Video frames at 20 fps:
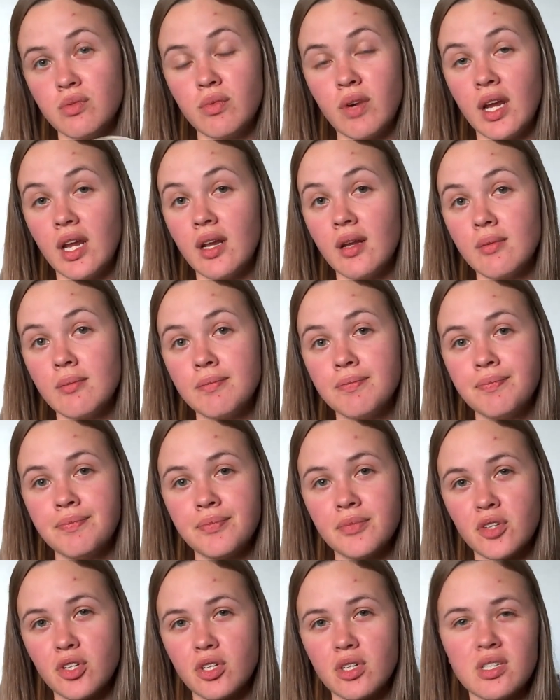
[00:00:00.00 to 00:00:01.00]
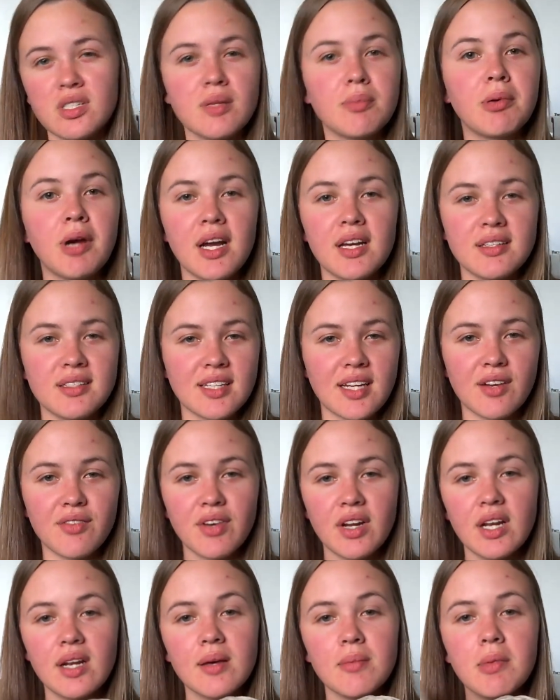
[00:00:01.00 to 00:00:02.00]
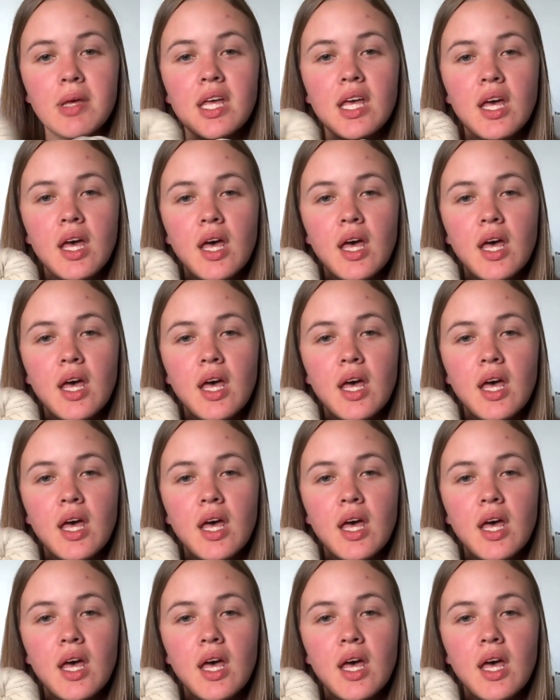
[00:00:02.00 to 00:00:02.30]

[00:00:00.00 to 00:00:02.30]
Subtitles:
random, or a surprise, not random.